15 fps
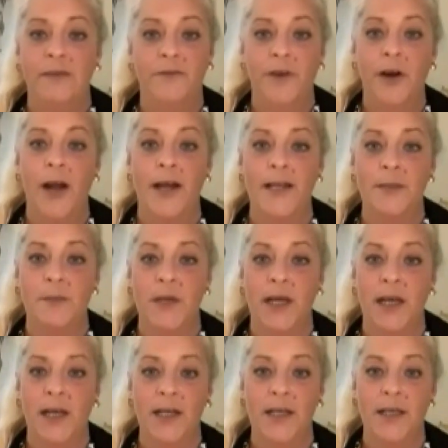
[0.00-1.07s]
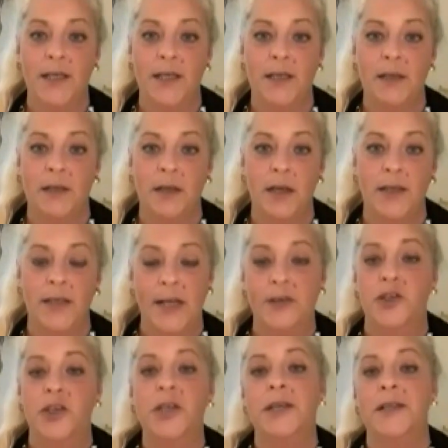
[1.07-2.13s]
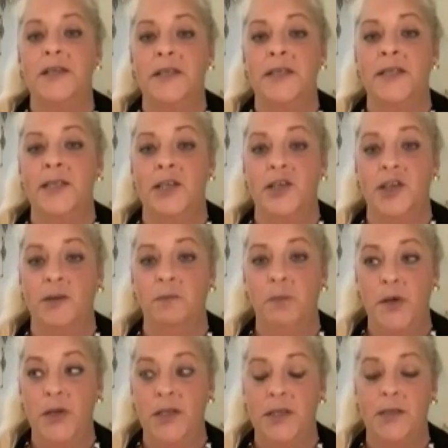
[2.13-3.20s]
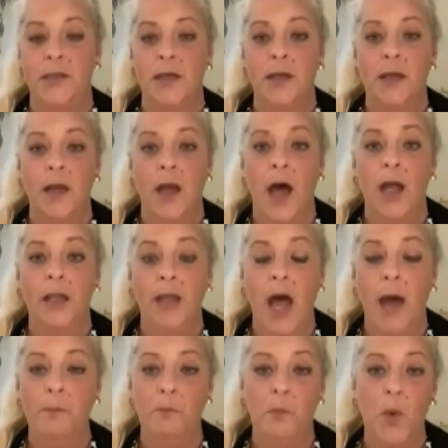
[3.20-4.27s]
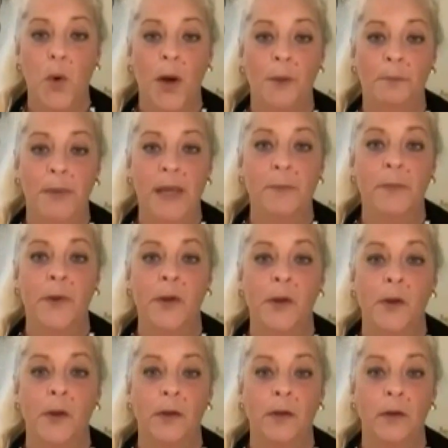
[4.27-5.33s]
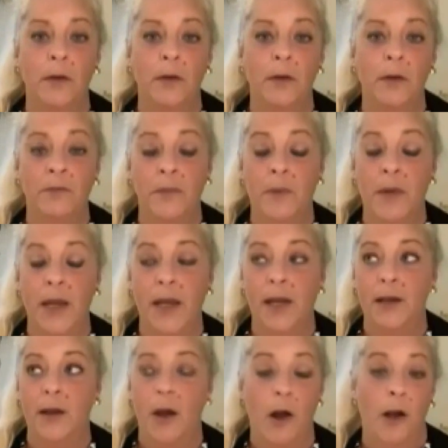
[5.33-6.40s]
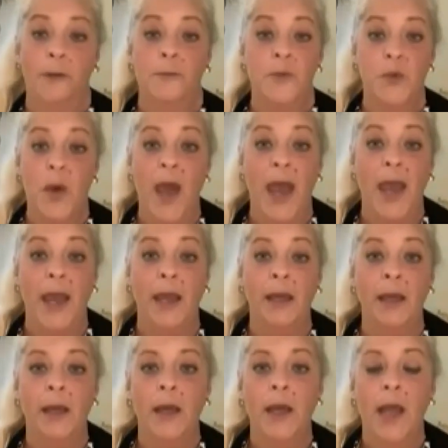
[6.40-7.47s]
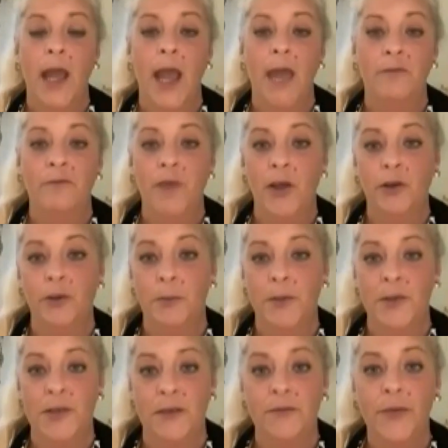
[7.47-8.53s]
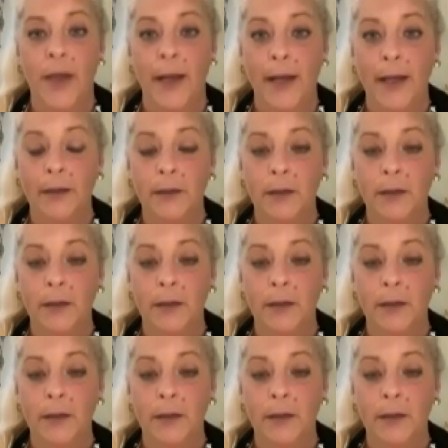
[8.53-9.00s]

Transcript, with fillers: for us because essentially this decision puts a lot more people in harm's way and vulnerable to flooding.